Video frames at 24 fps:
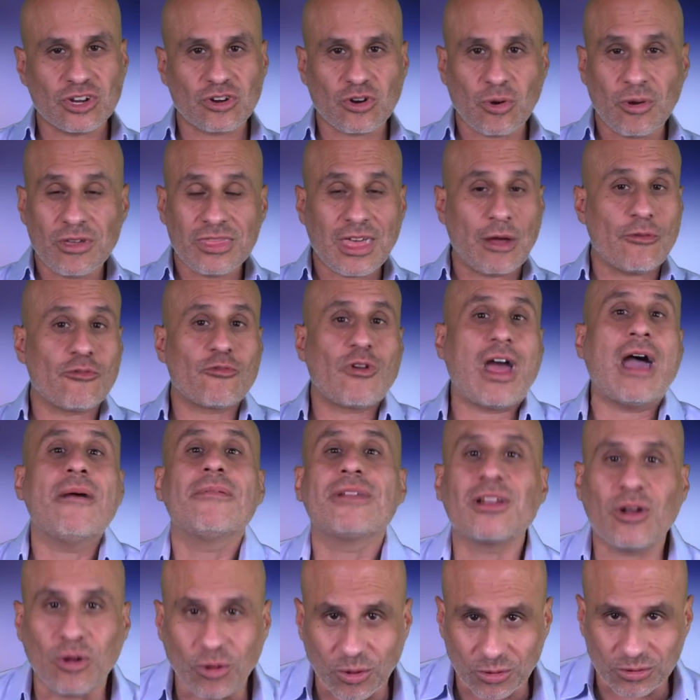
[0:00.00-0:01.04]
you're going down rabbit
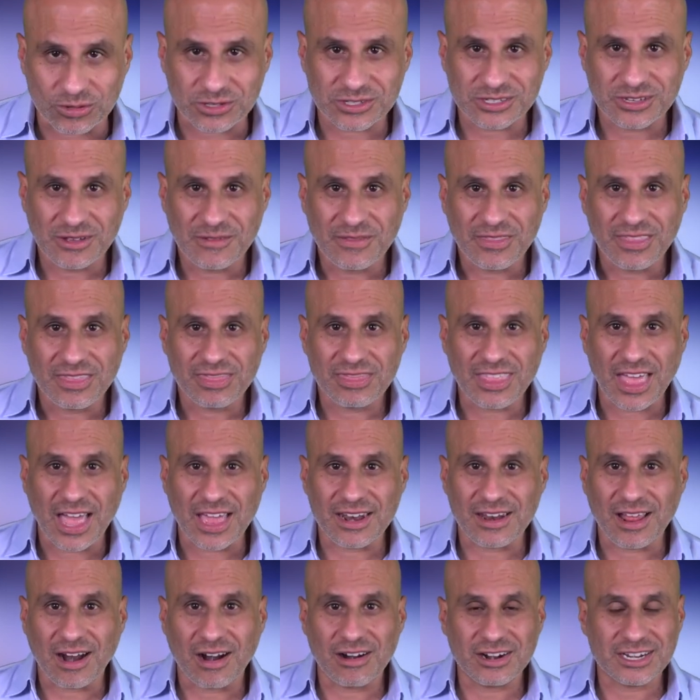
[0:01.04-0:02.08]
holes
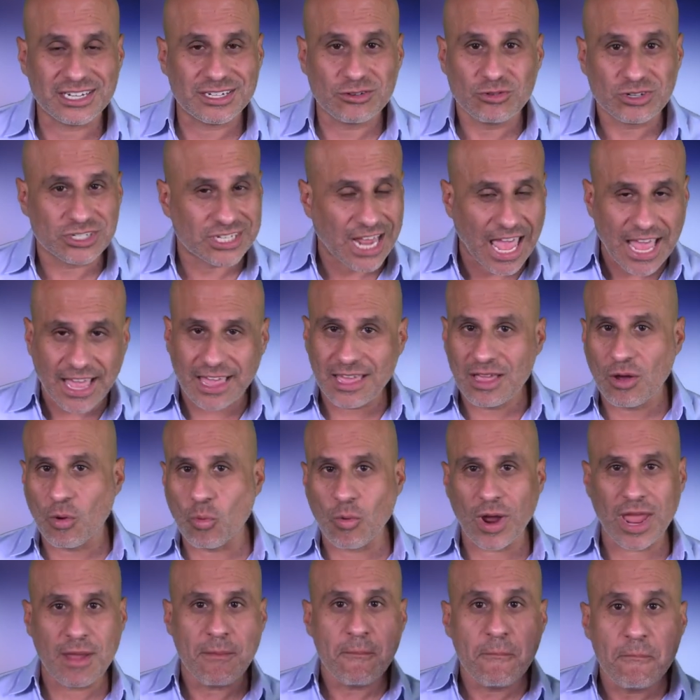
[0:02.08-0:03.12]
that are taking
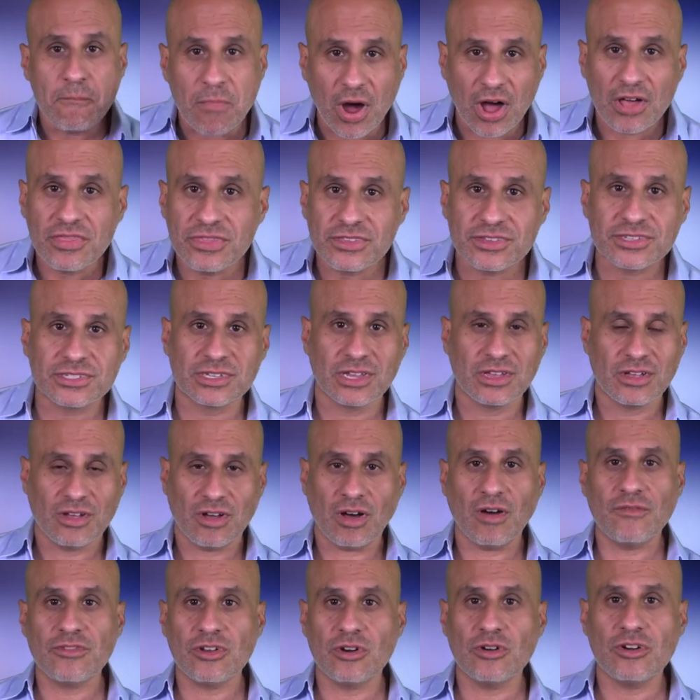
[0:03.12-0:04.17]
away months
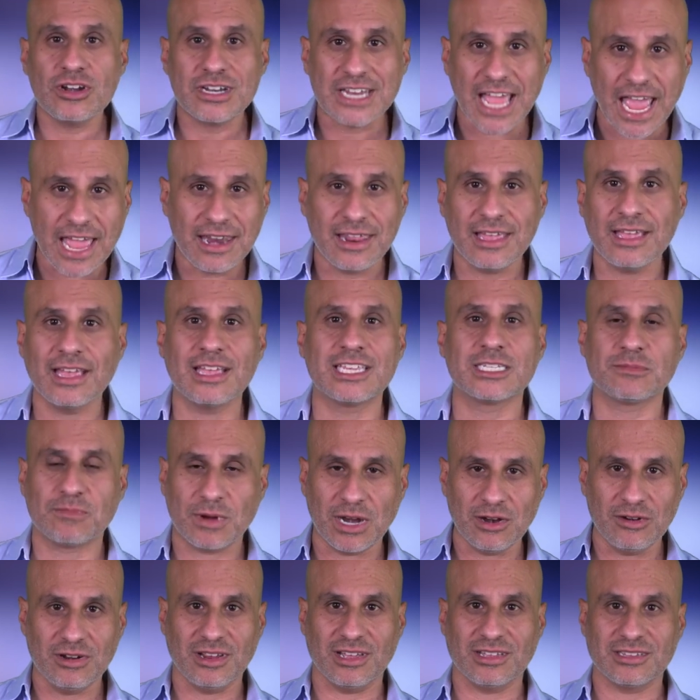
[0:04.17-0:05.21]
of your dating
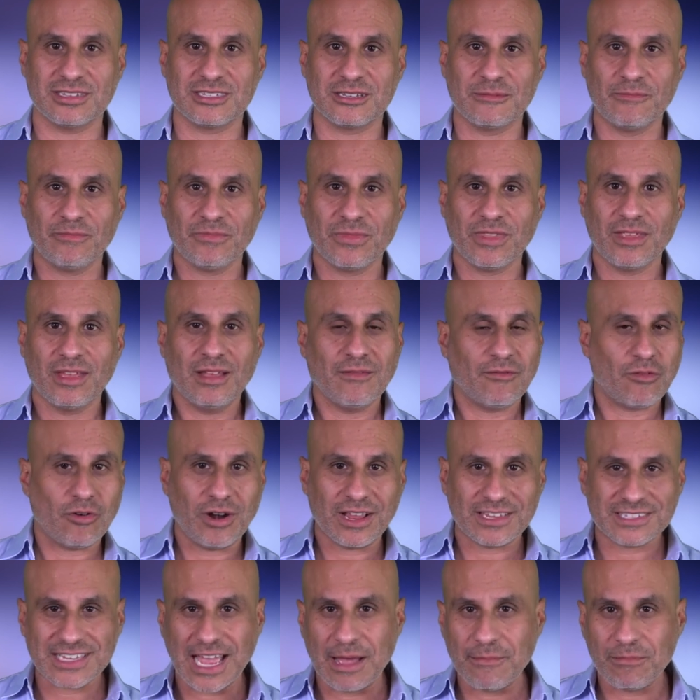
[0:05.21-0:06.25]
experience. For
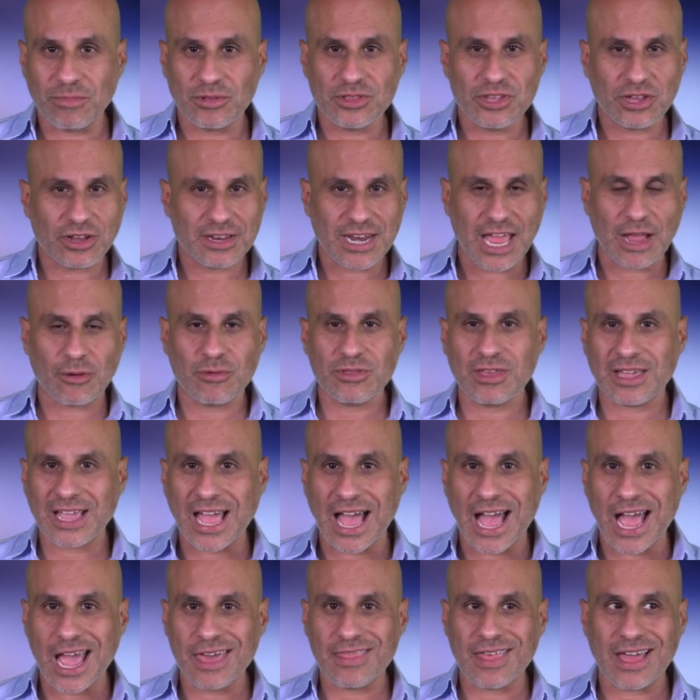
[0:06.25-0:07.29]
example, you connect with a
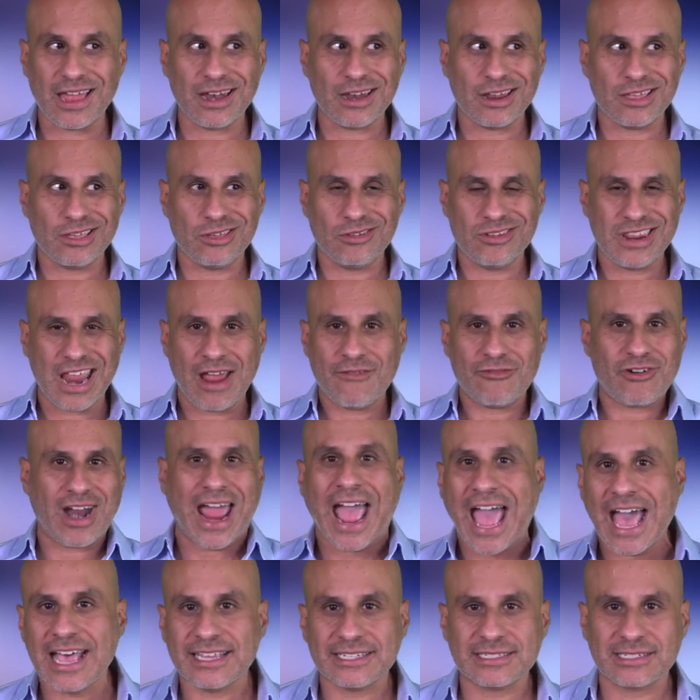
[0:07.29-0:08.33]
guy that you never
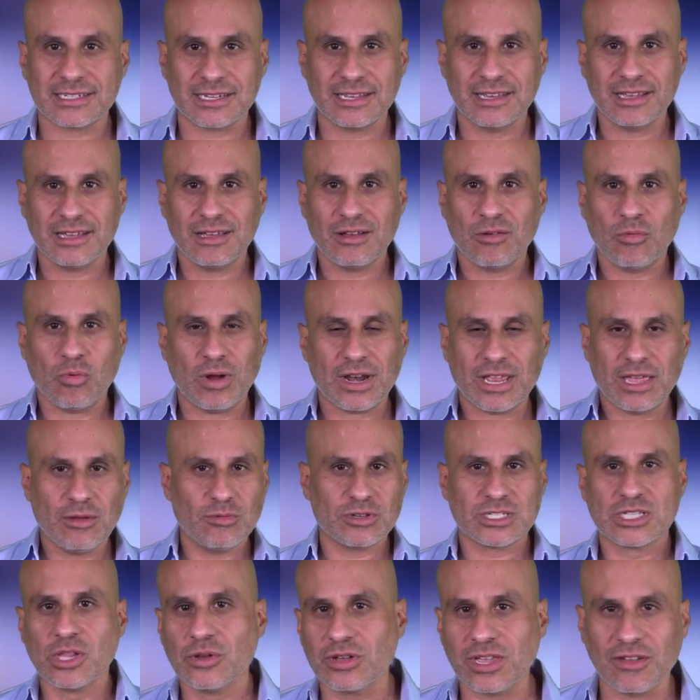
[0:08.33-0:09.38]
asked what he
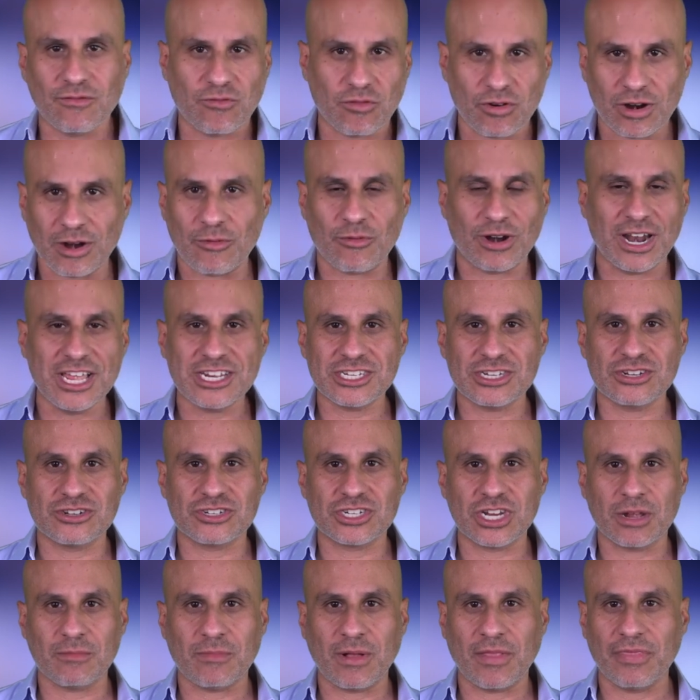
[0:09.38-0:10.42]
was looking for in a
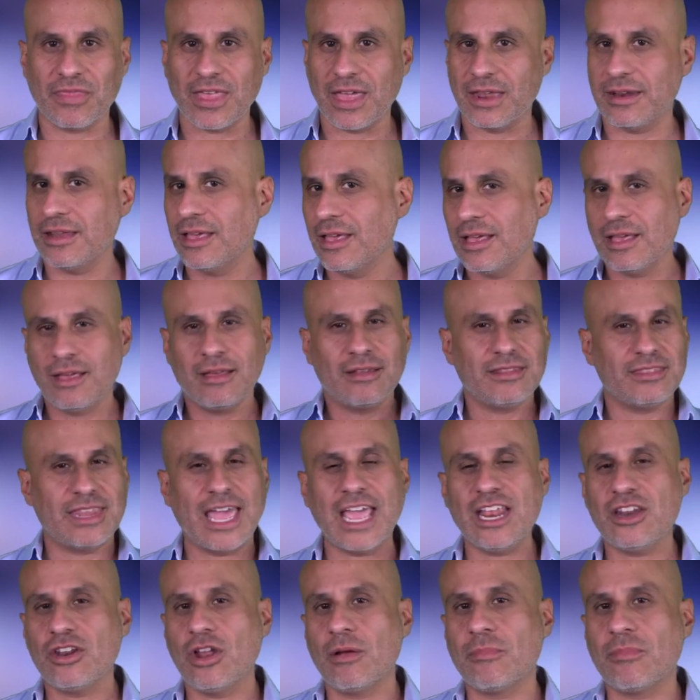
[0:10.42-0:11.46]
relationship, and then
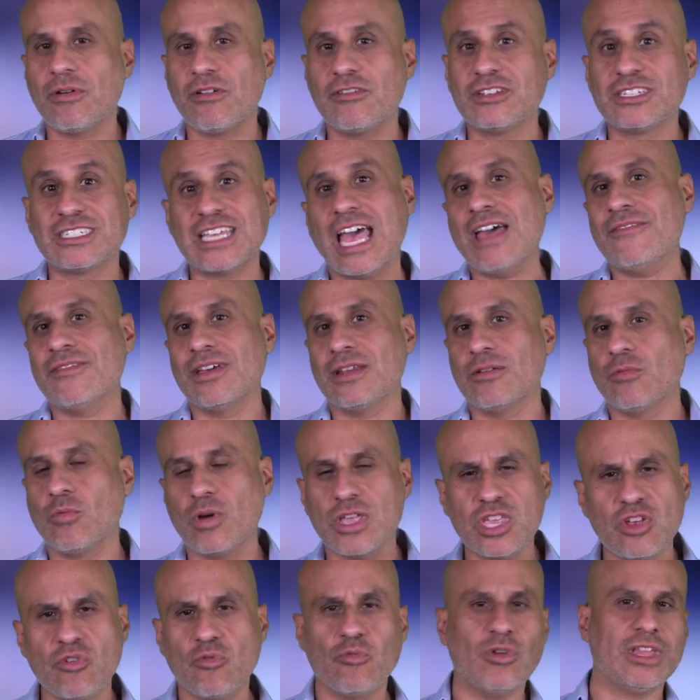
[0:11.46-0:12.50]
Date number seven,
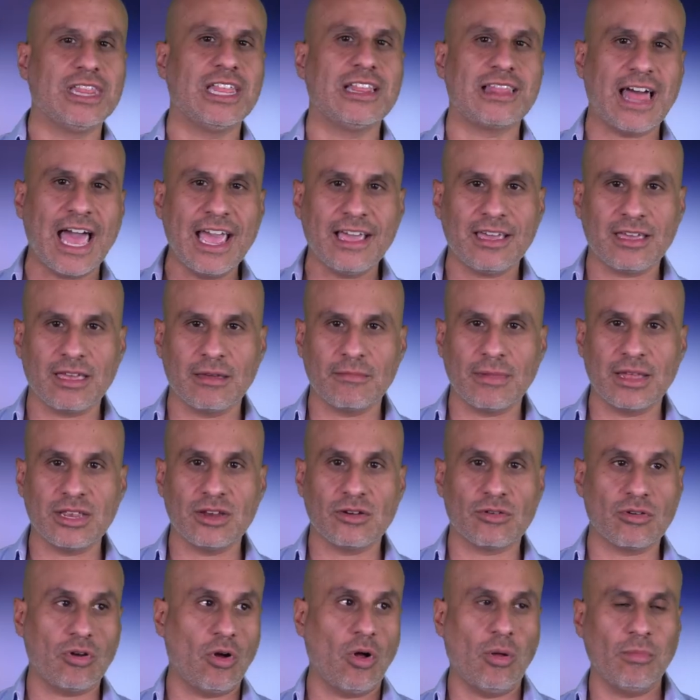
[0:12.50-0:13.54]
when you really like him and
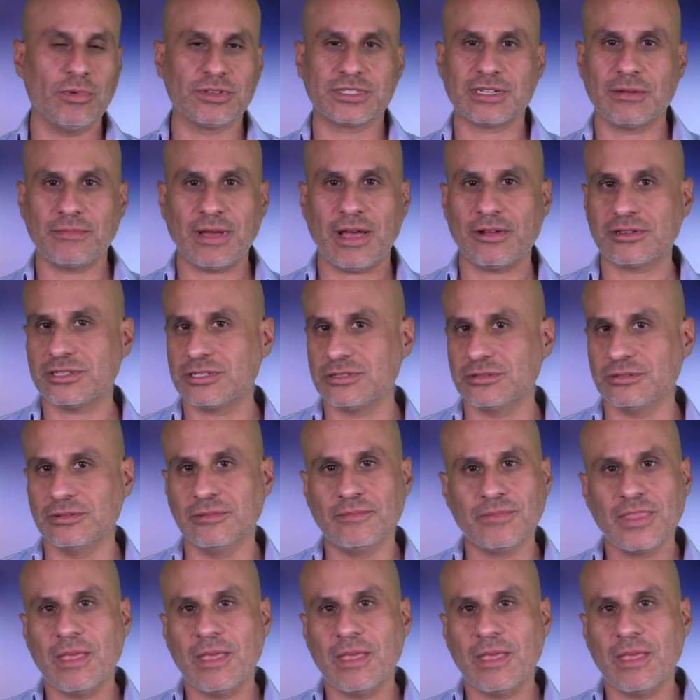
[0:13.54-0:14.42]
you're almost about to